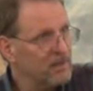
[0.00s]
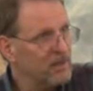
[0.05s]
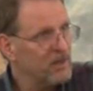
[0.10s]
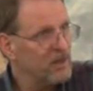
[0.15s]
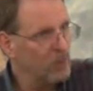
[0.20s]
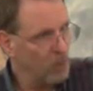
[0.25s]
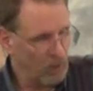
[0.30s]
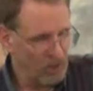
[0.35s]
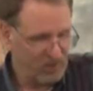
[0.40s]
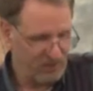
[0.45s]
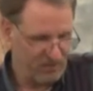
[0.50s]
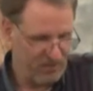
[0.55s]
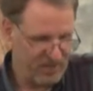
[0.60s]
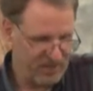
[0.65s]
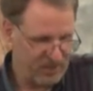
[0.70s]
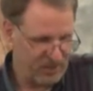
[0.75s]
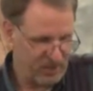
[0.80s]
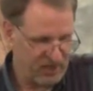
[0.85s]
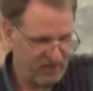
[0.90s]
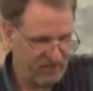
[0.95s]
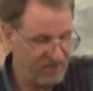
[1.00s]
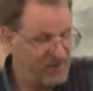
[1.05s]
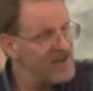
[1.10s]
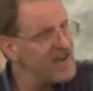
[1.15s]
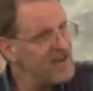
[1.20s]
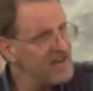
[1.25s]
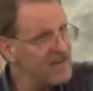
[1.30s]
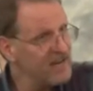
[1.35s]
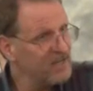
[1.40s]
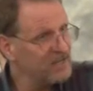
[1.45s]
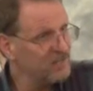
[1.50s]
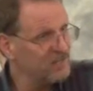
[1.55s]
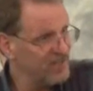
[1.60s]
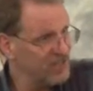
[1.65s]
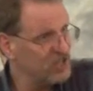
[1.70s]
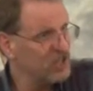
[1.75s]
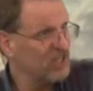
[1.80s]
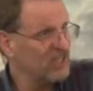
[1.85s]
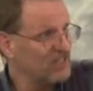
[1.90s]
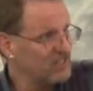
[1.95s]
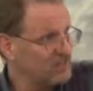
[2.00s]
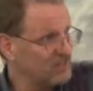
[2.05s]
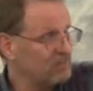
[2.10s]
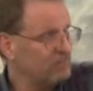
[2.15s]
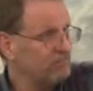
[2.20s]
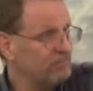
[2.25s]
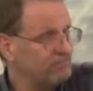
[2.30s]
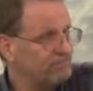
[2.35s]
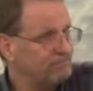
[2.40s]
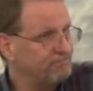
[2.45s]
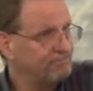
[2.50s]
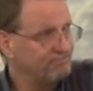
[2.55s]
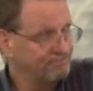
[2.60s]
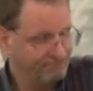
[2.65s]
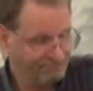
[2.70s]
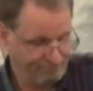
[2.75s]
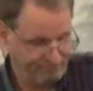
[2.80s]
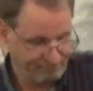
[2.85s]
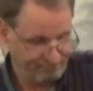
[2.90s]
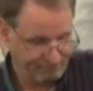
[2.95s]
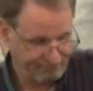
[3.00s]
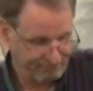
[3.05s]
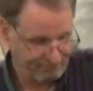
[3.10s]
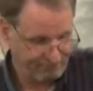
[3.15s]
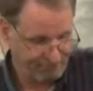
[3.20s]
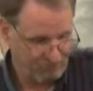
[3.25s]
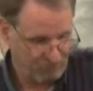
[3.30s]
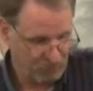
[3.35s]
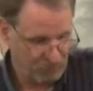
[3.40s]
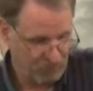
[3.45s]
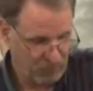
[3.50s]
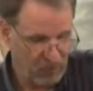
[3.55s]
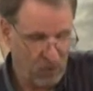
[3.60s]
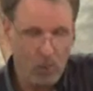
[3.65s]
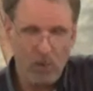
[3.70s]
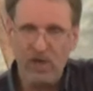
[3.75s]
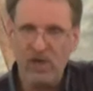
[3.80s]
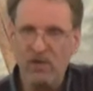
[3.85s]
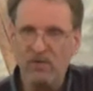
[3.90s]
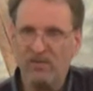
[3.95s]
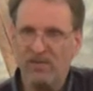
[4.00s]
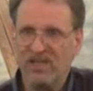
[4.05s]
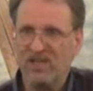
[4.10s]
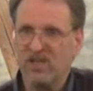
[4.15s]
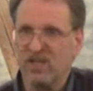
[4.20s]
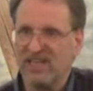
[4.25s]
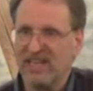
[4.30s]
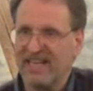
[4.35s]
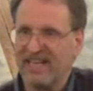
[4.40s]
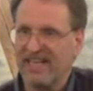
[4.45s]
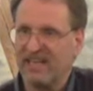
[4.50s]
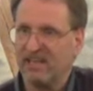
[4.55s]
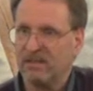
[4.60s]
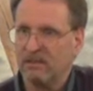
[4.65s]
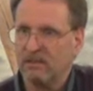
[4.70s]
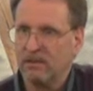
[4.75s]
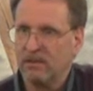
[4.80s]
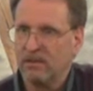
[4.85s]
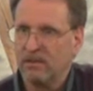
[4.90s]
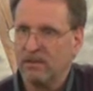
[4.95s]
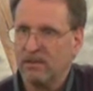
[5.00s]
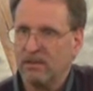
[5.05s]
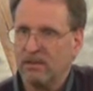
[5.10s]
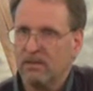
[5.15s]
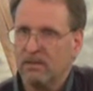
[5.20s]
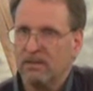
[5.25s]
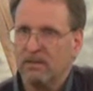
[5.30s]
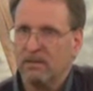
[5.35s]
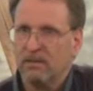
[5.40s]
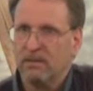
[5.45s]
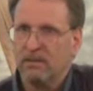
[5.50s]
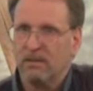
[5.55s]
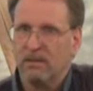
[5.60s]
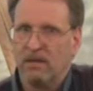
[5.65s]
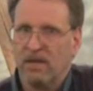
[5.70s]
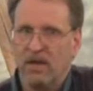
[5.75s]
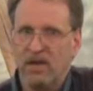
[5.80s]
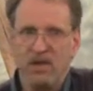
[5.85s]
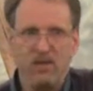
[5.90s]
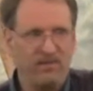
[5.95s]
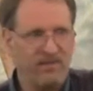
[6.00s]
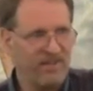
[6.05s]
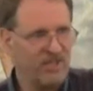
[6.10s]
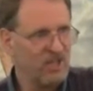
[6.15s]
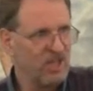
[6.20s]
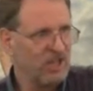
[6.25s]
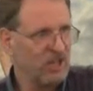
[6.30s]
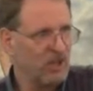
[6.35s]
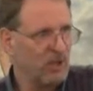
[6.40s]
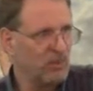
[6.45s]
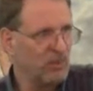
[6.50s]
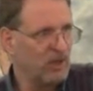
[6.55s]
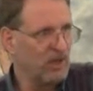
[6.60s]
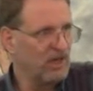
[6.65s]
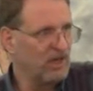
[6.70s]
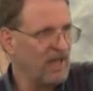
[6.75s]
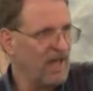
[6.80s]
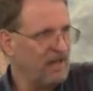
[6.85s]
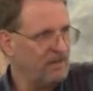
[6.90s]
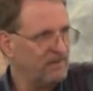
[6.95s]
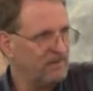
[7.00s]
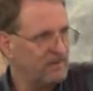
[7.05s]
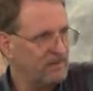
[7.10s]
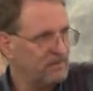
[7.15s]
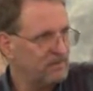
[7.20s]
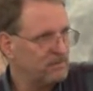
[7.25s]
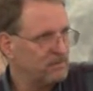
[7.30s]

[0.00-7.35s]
And the word victory, V, is vigilance. What are you vigilant in? Are you vigilant in your prayer life?